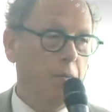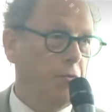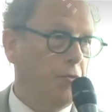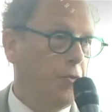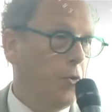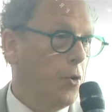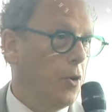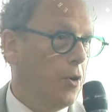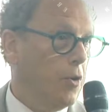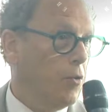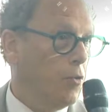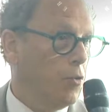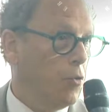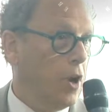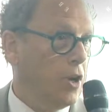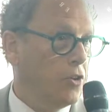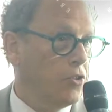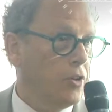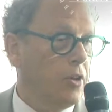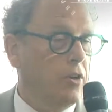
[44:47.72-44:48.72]
for
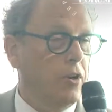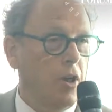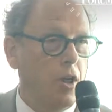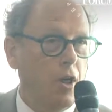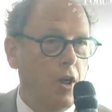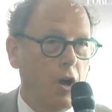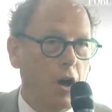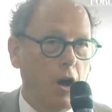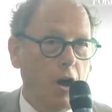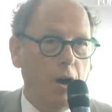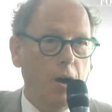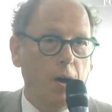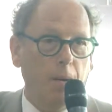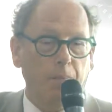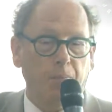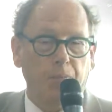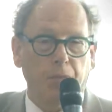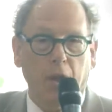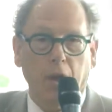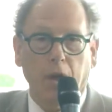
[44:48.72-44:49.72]
Russian
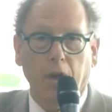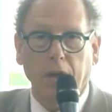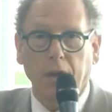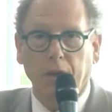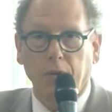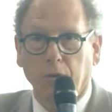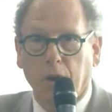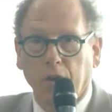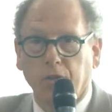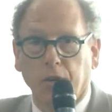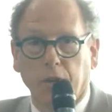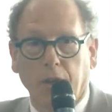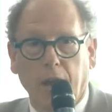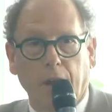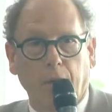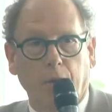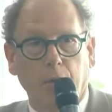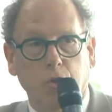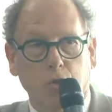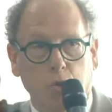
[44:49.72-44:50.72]
in Russian
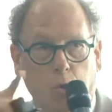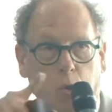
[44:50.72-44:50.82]
language